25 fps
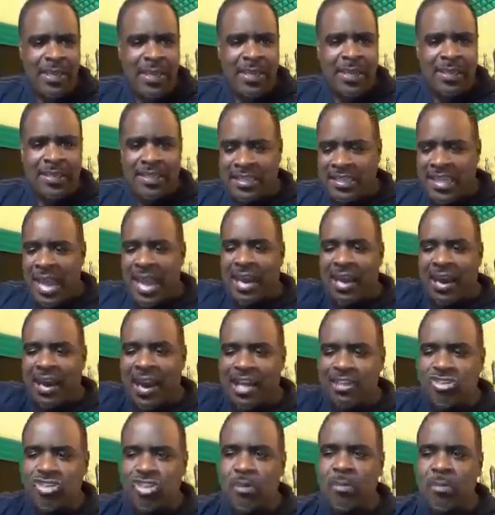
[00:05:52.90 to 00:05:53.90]
Did I
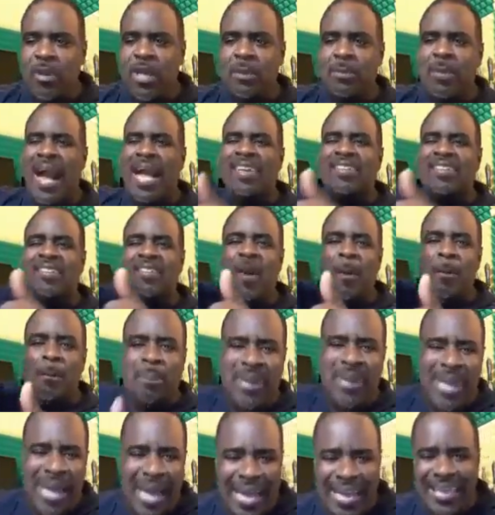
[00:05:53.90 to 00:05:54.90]
contribute by
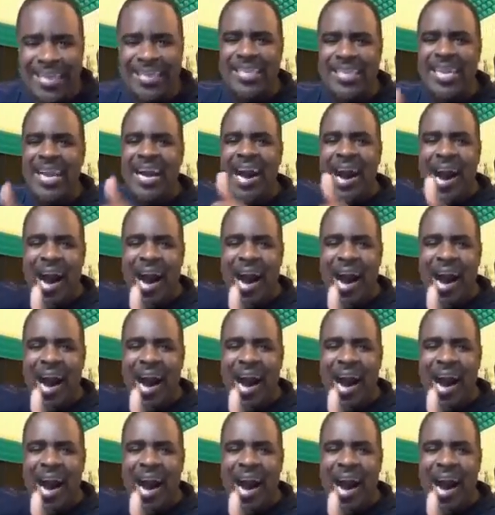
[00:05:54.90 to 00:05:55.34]
supplying